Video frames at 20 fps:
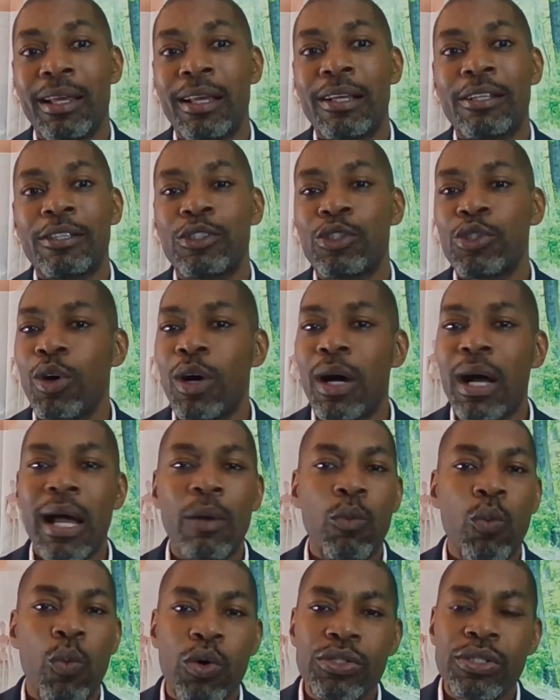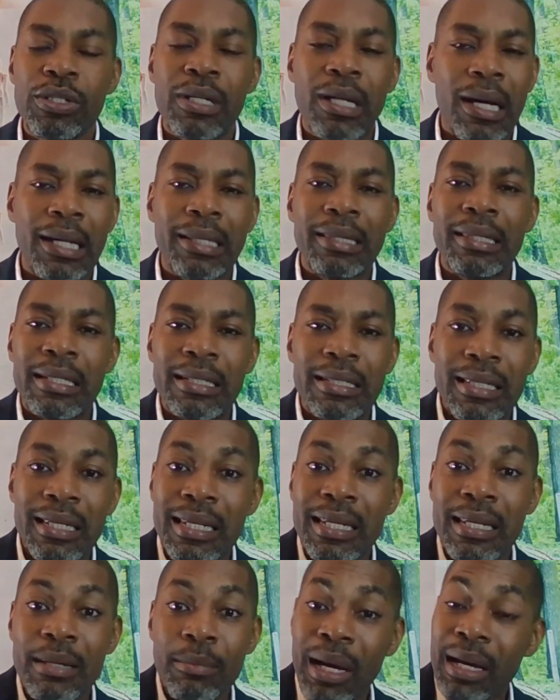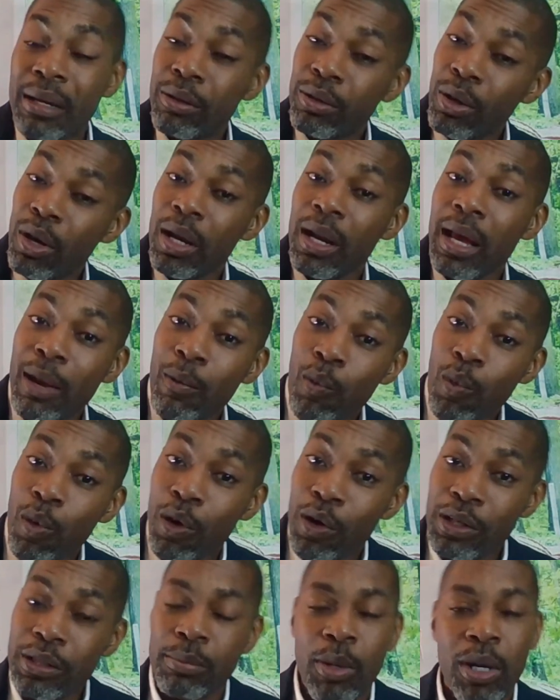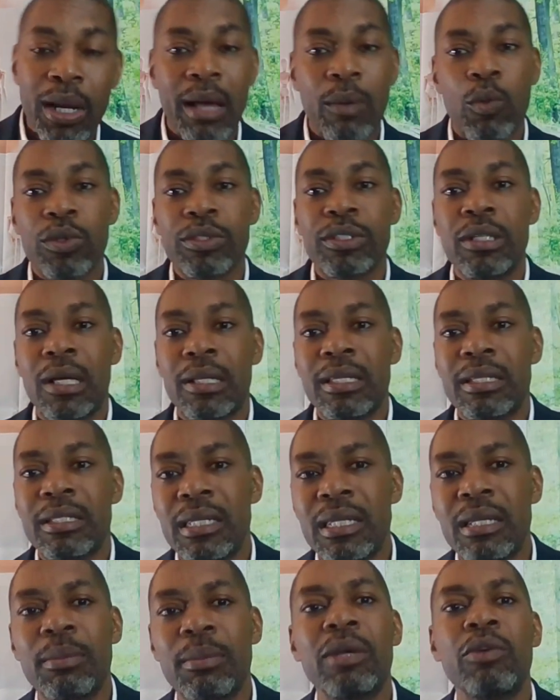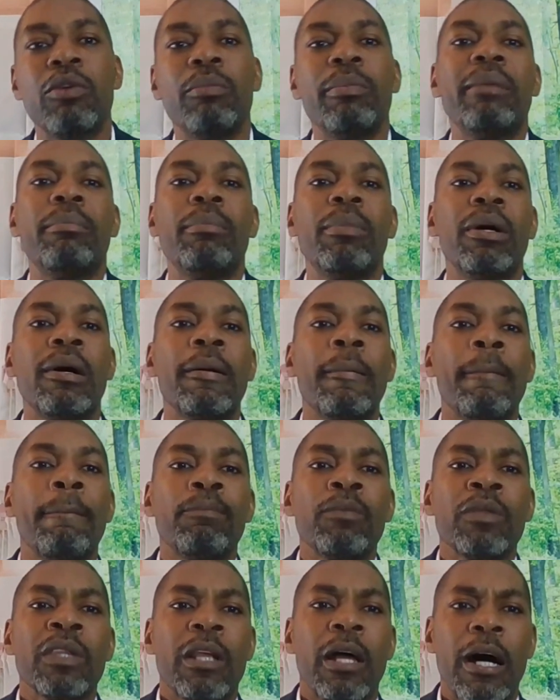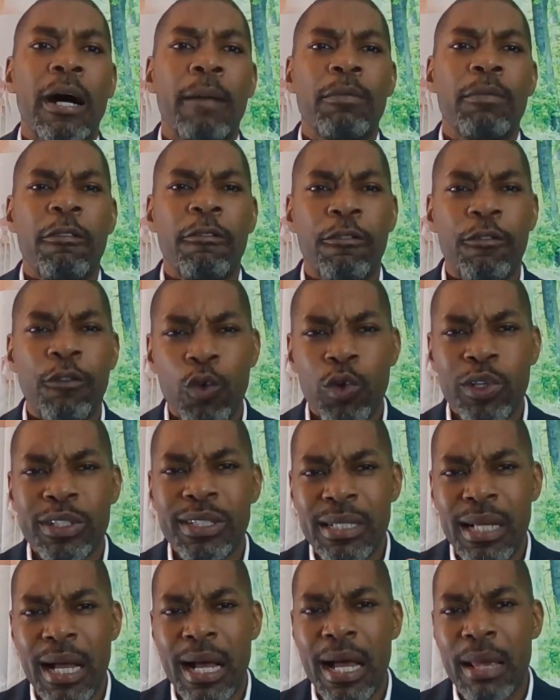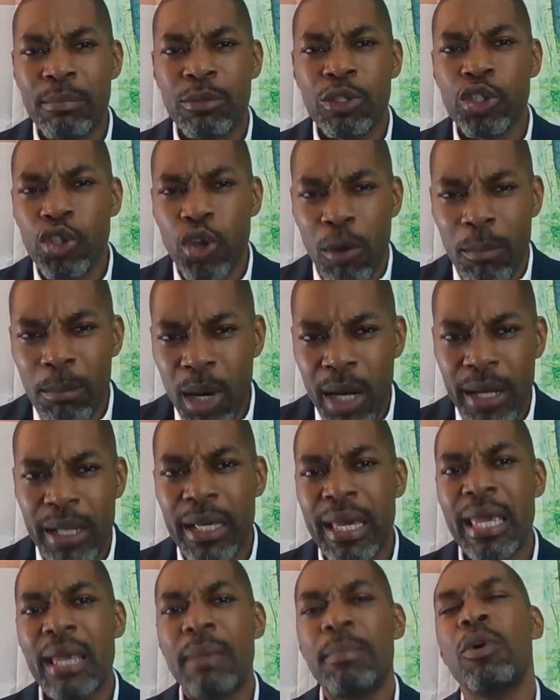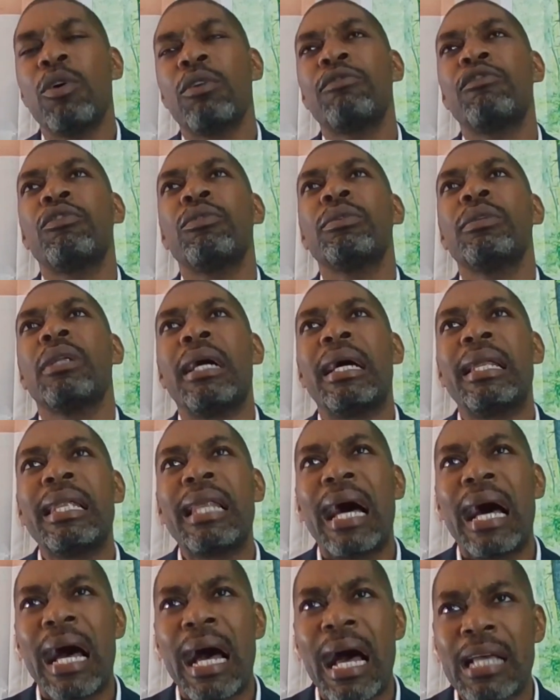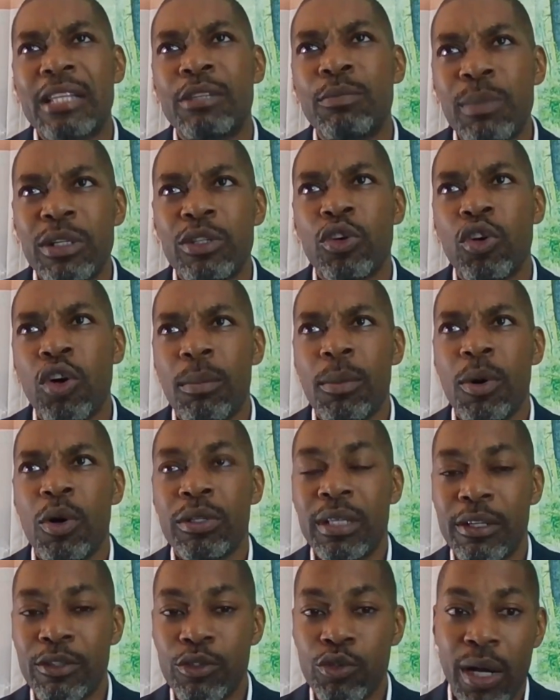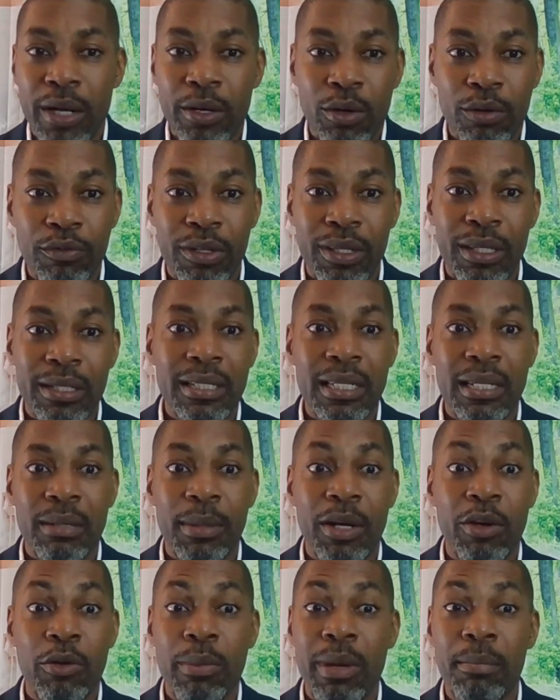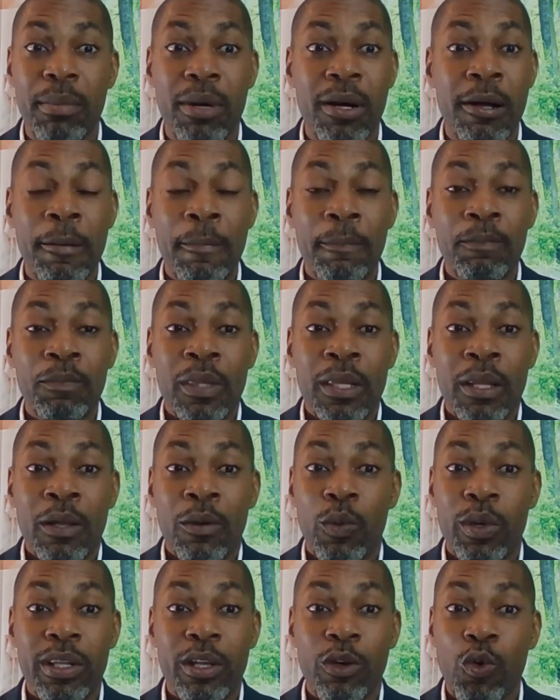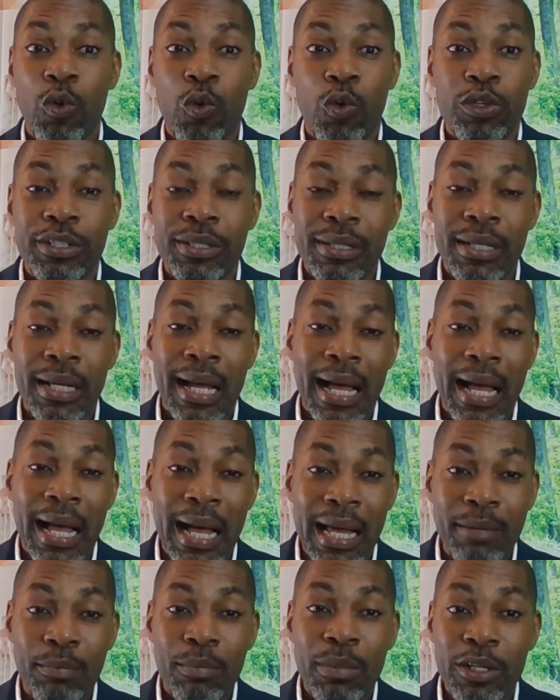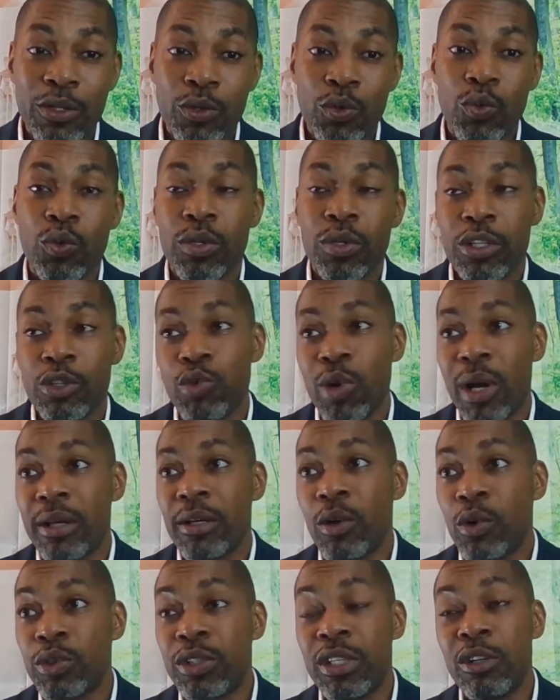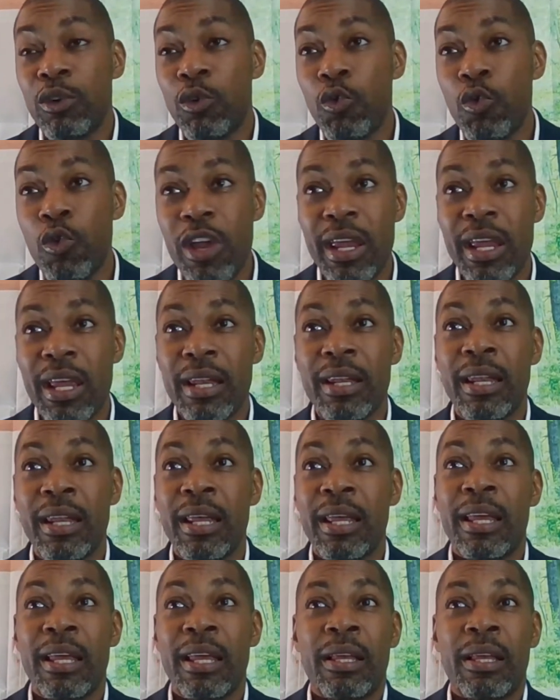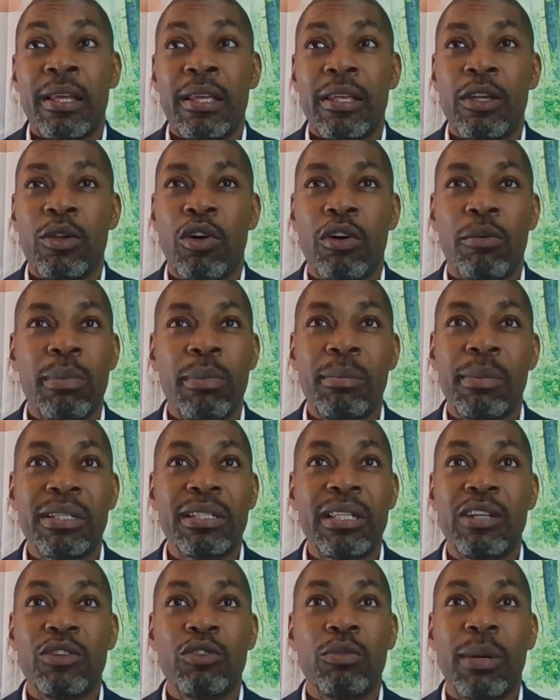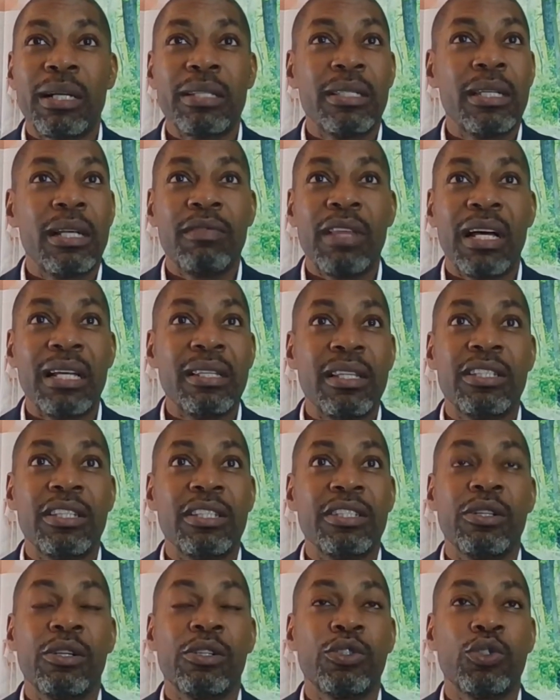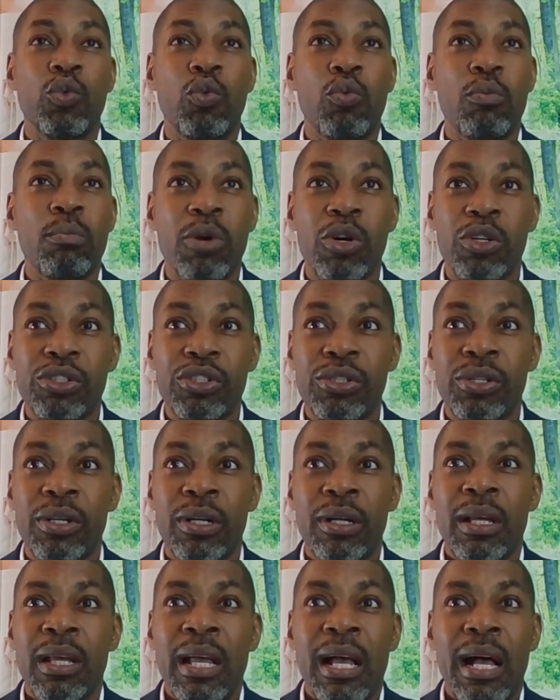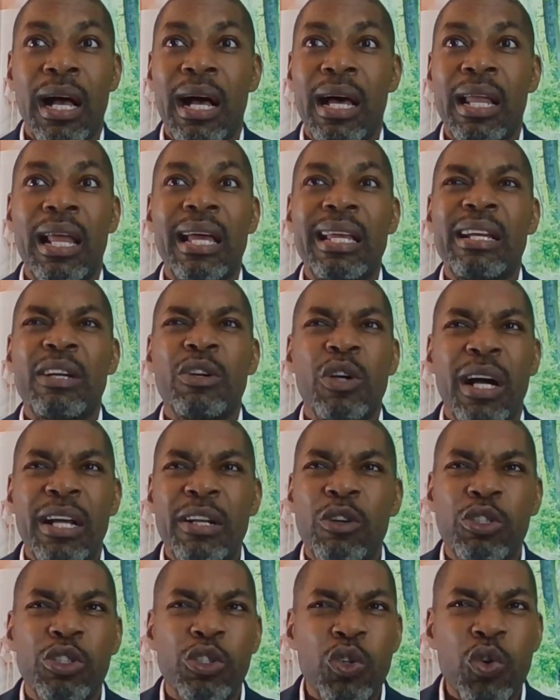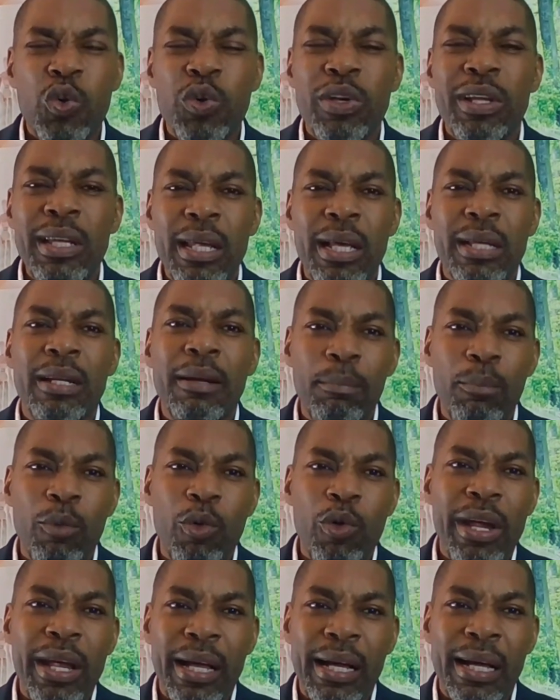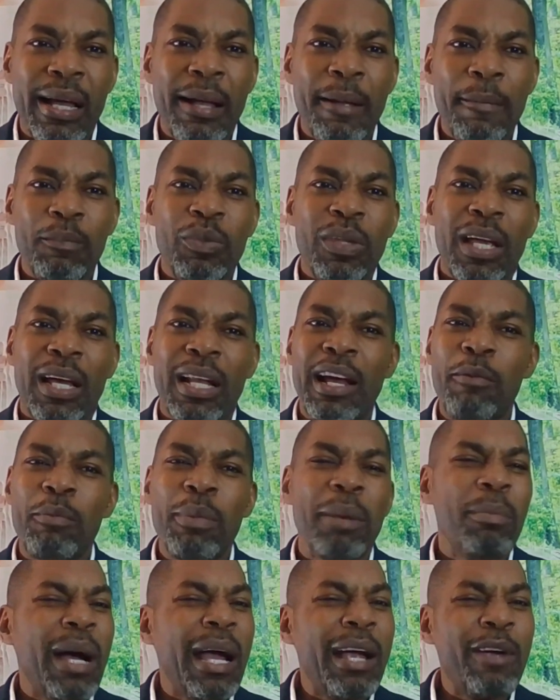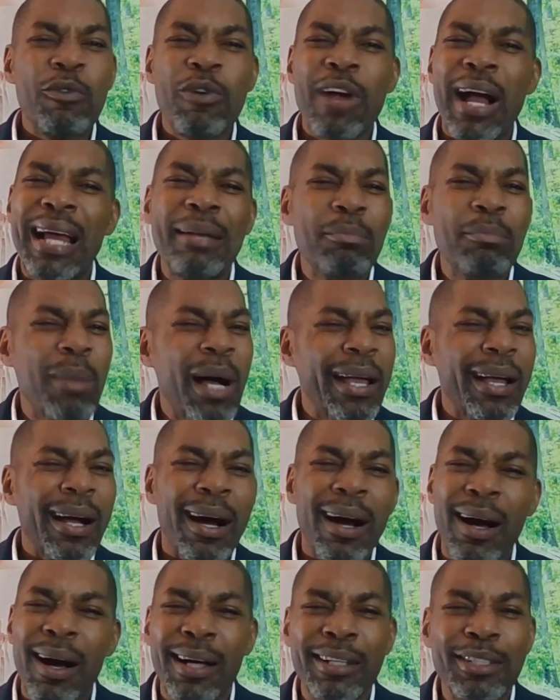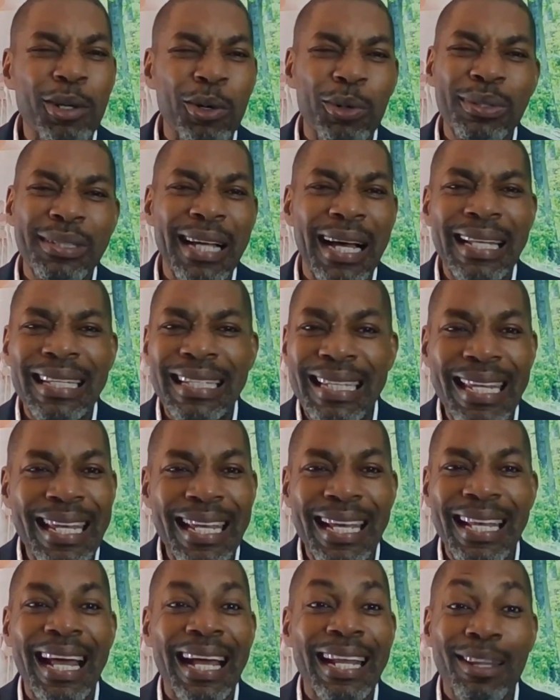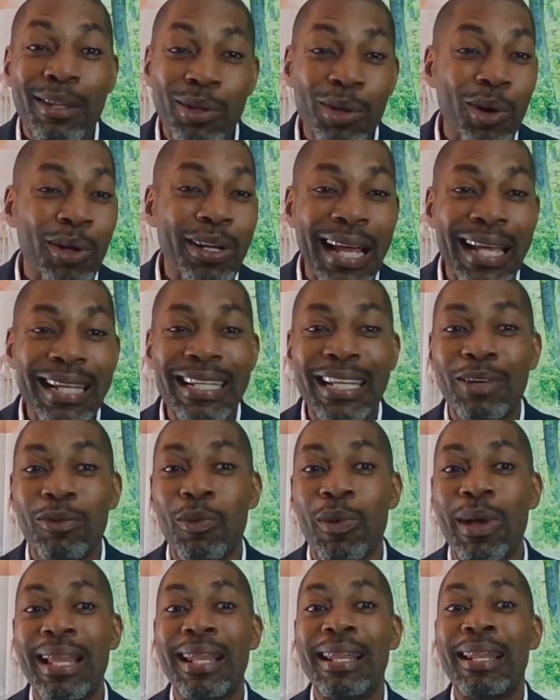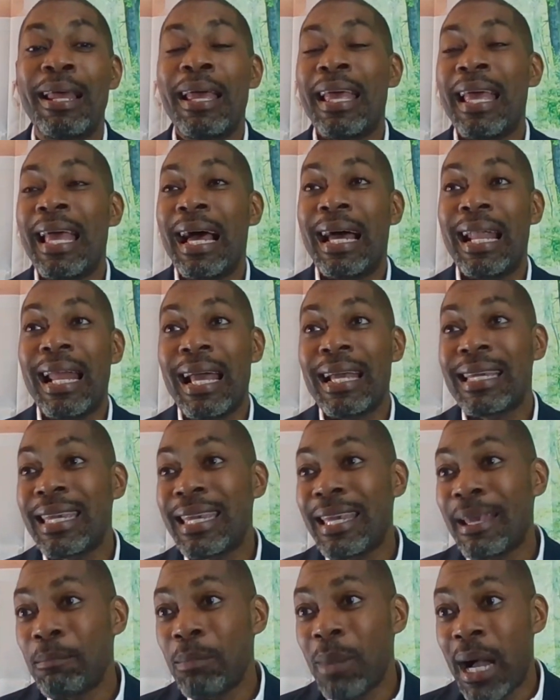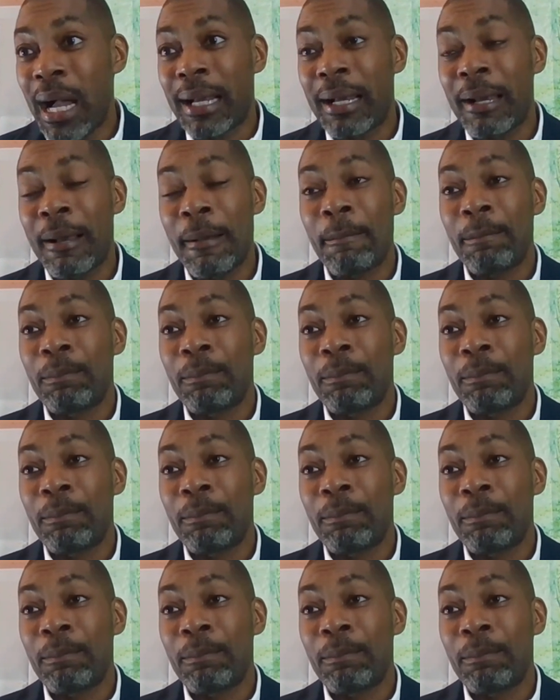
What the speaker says: So I wasn't on the team. I thought I was, but I wasn't on the team. And I remember the fourth time somebody came out and asked me to come out and try out for the team. And I remember when the coach had me do the tryout in the rain, I remember saying to myself that this is just too much. And I just couldn't get a break. And I remember I ran my heart out that day and I thought I did well. And I came back